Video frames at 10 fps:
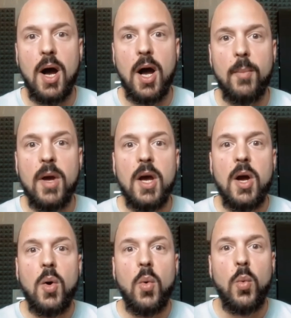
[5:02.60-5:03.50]
um,
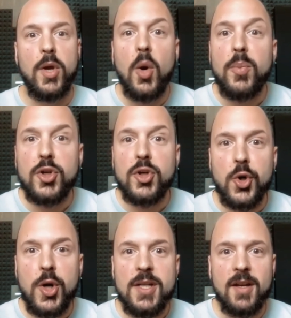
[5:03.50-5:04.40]
we hope you
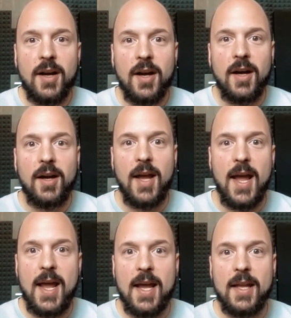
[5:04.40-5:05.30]
enjoyed, uh,
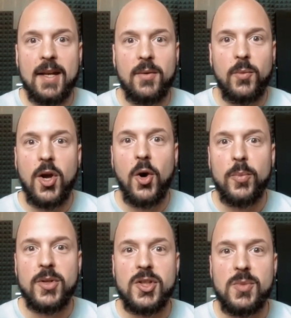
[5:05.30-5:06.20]
and we
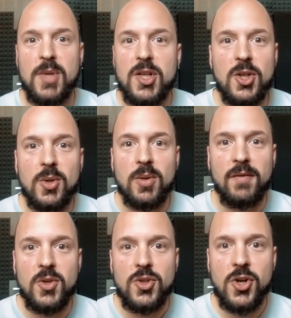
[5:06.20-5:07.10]
hope to speak to you in the
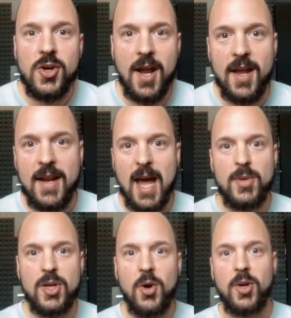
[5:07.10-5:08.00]
future. And
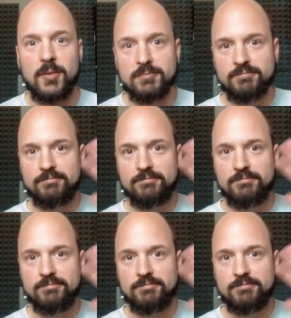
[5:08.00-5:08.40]
happy coding.